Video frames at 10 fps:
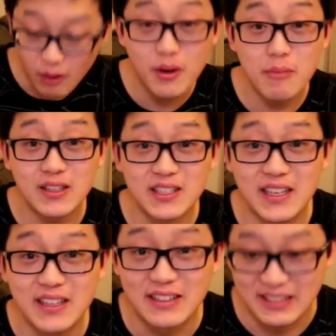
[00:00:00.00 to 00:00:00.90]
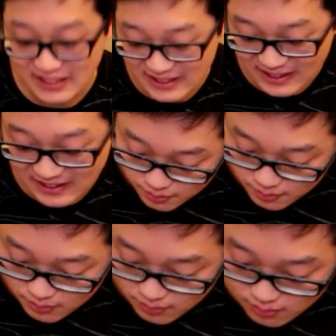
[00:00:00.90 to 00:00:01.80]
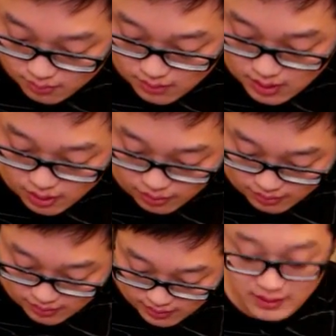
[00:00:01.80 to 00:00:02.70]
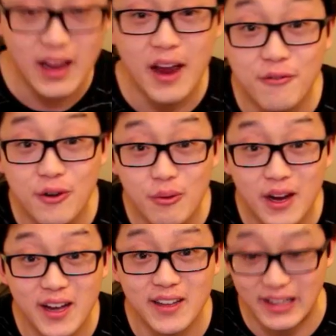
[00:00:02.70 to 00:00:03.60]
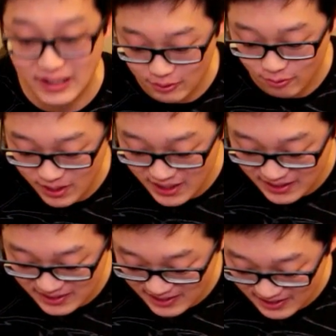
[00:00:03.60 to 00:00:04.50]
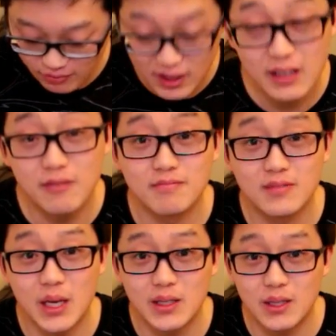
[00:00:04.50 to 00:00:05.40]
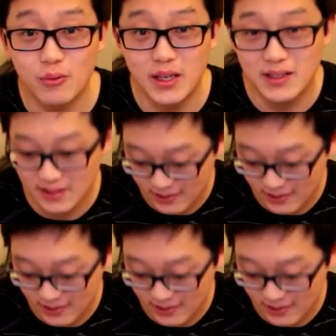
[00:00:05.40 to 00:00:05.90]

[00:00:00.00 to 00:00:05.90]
I meant to eat this? No, they're everywhere. They're like weeds, really tasty weeds.